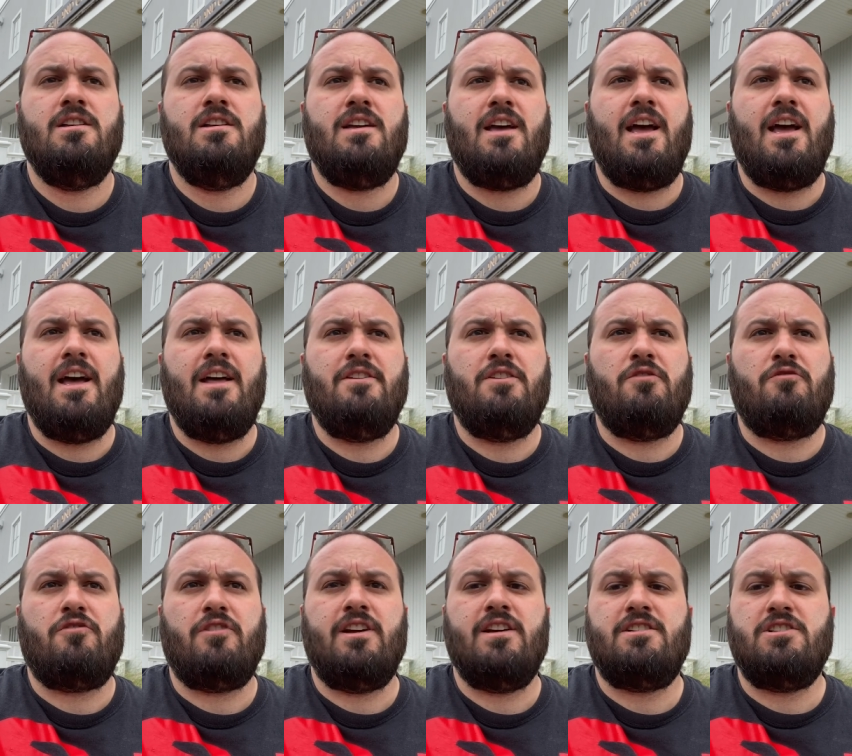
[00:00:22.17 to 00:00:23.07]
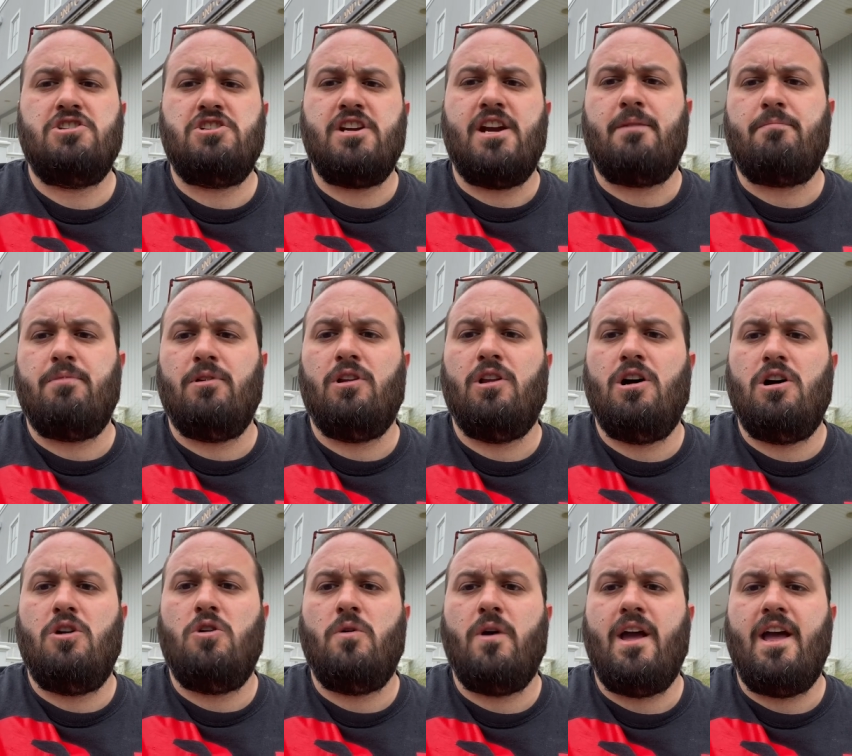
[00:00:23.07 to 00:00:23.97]
And don't forget to check
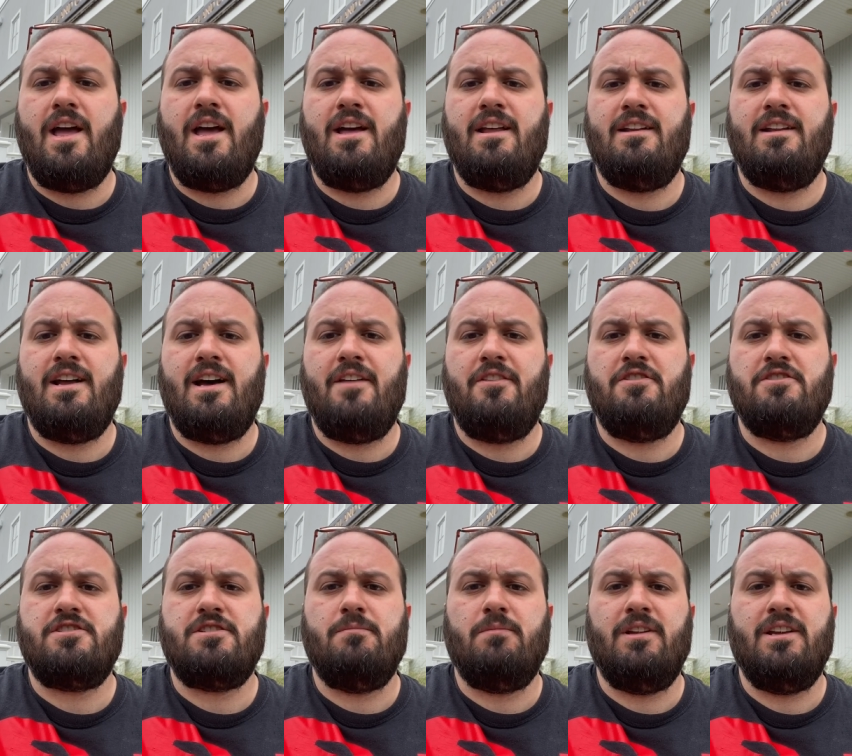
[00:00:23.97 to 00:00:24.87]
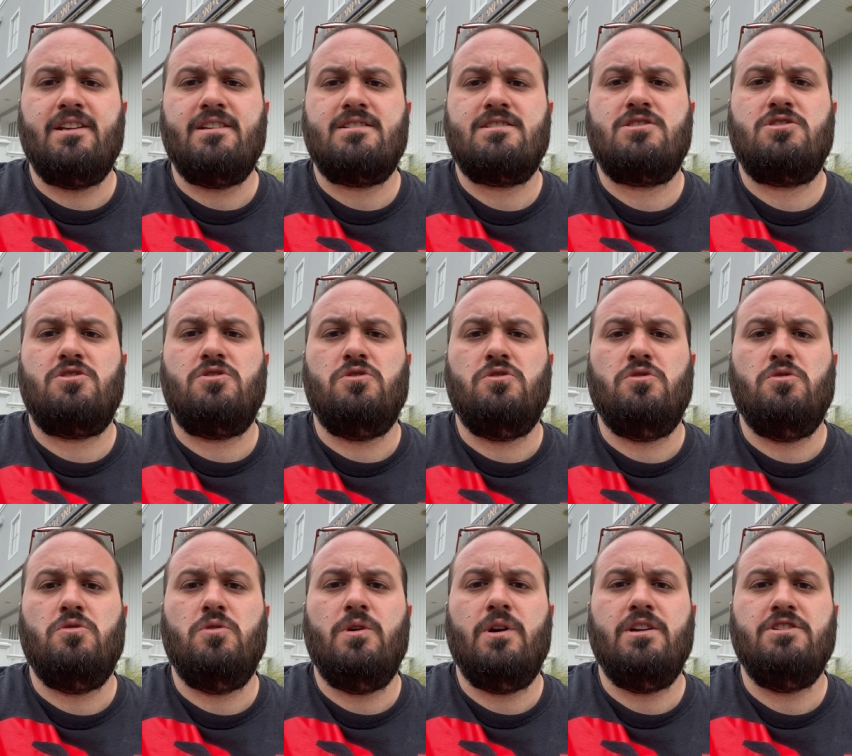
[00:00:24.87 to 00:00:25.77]
below and uh, there's some links
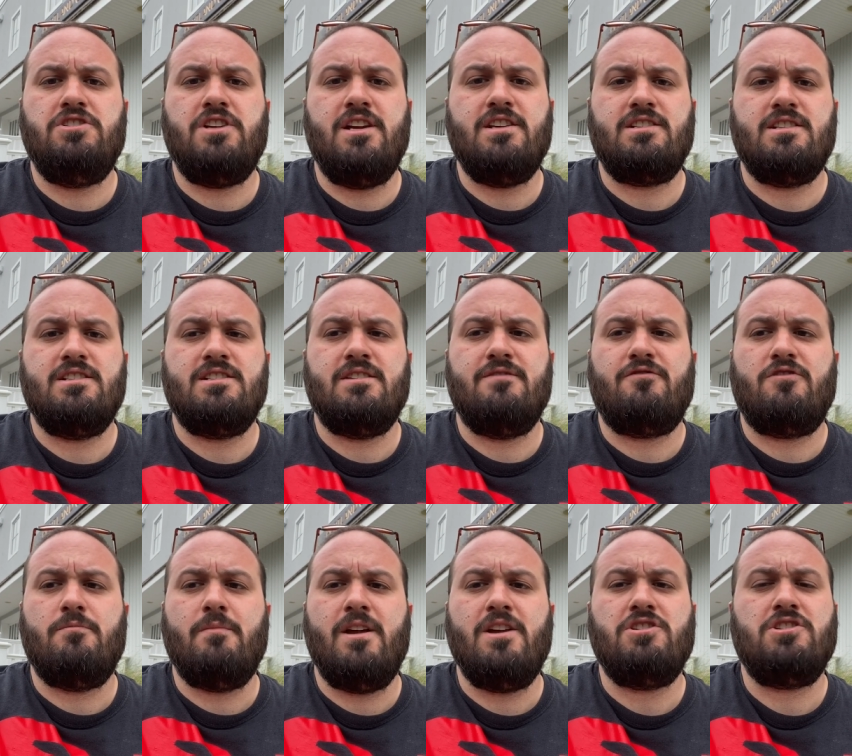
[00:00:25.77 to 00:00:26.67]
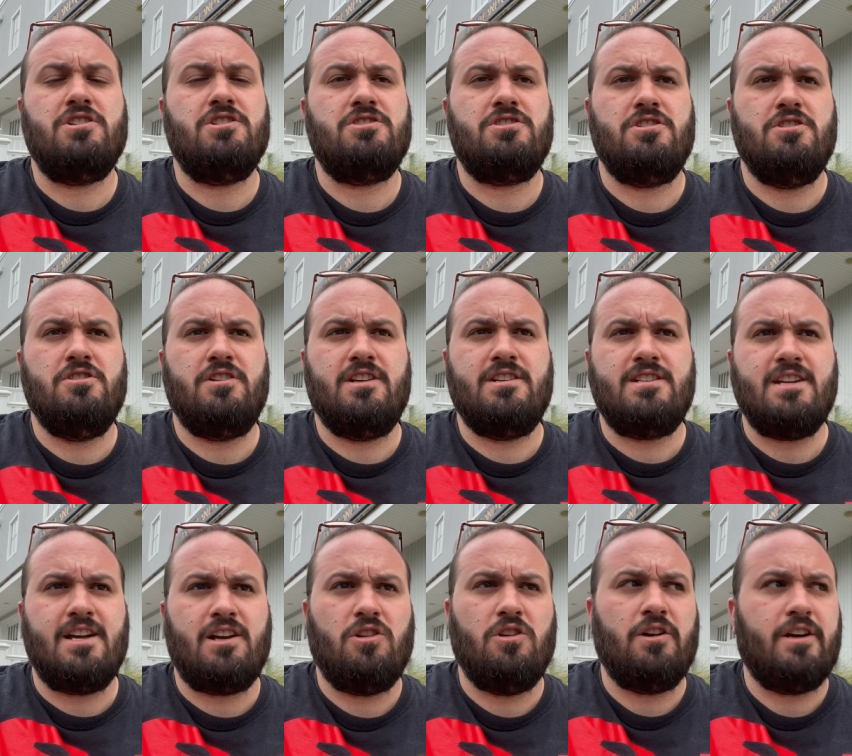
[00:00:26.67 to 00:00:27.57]
to Jason's information so you can
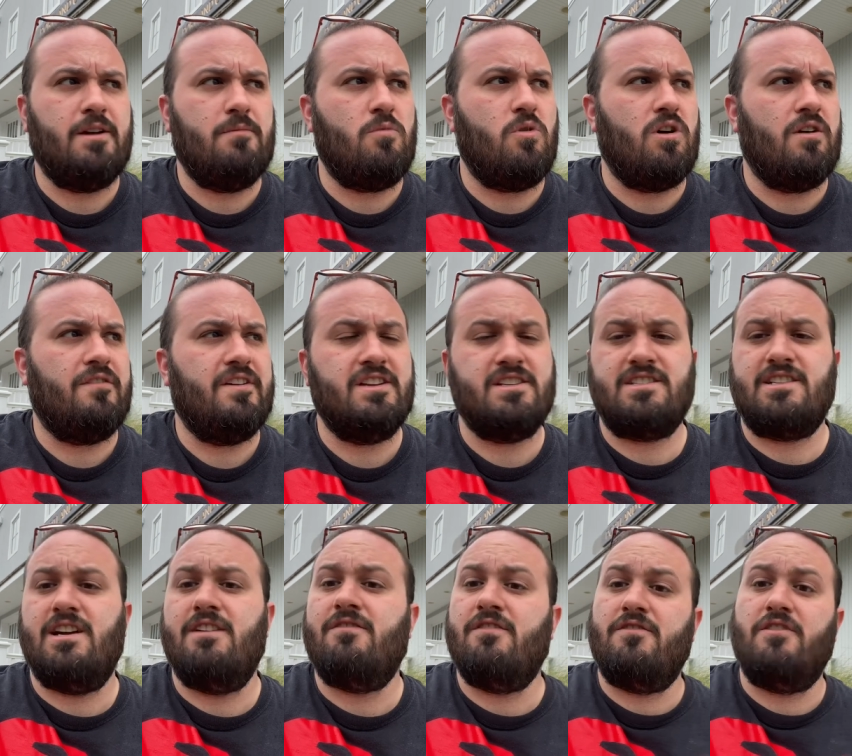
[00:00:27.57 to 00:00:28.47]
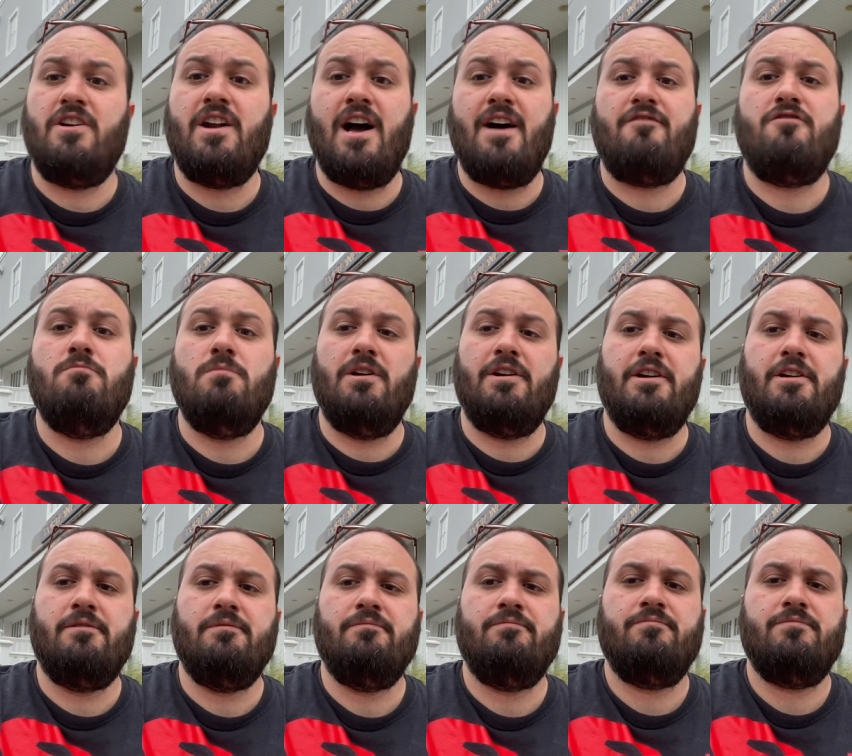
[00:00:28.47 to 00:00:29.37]
take a look at more of his stuff if you're not
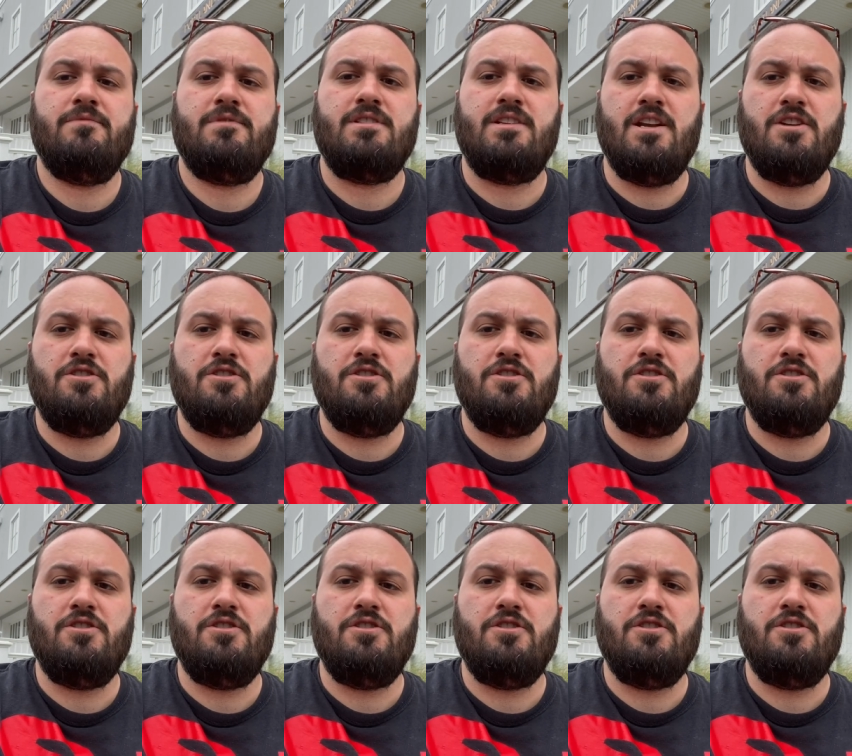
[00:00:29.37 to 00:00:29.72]
familiar. Stay